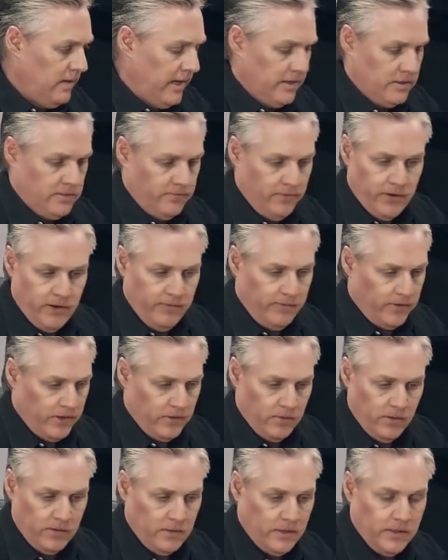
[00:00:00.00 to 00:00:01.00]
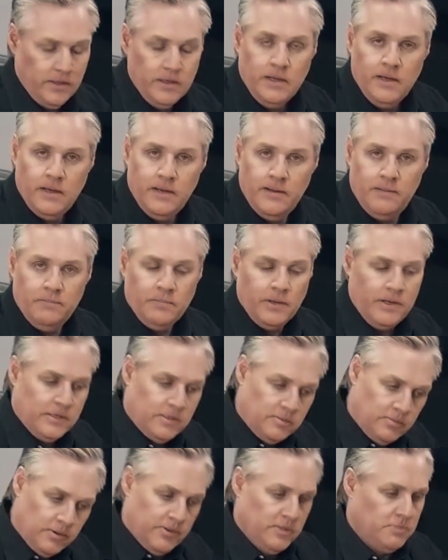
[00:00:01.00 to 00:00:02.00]
edits very, very quickly. And
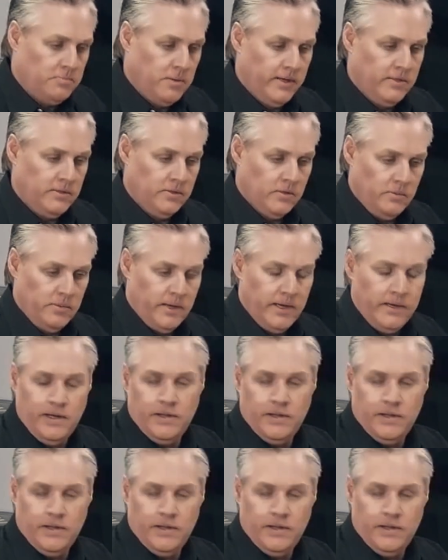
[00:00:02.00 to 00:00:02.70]
this is what this page is all about.